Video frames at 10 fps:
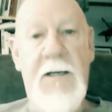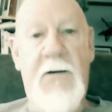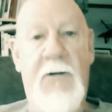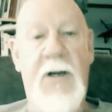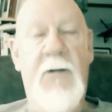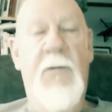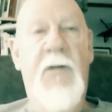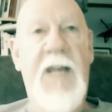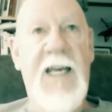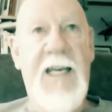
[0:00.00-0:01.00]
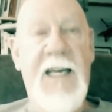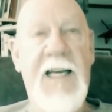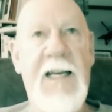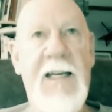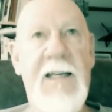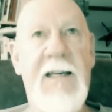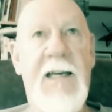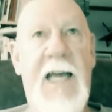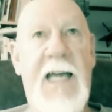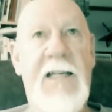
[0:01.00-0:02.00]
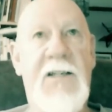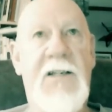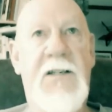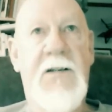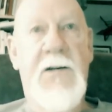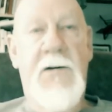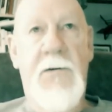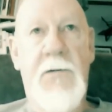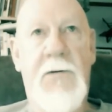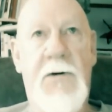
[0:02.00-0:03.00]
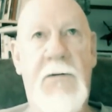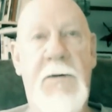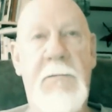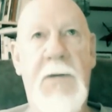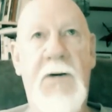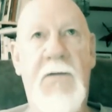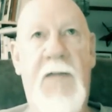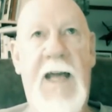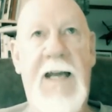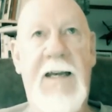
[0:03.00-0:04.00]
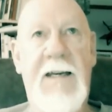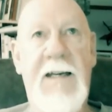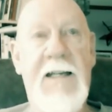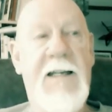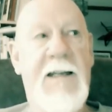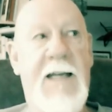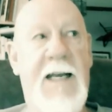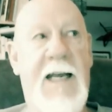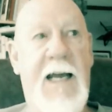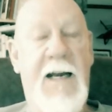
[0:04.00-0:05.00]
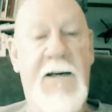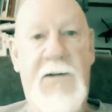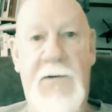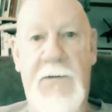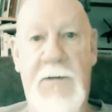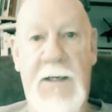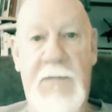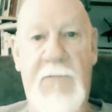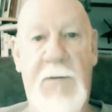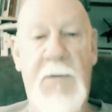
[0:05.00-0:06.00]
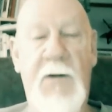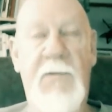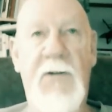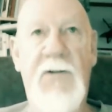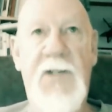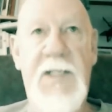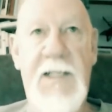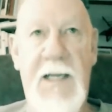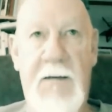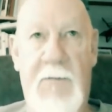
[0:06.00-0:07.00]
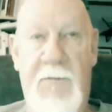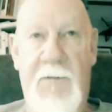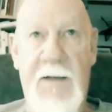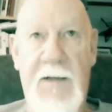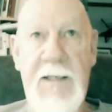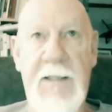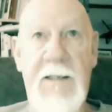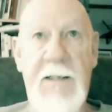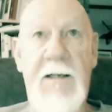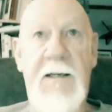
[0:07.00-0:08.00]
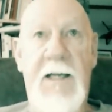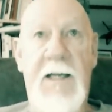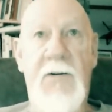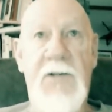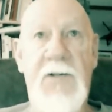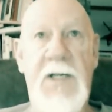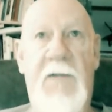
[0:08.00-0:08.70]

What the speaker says: Critical thinking asks you to remove that attitude, remove yourself, take yourself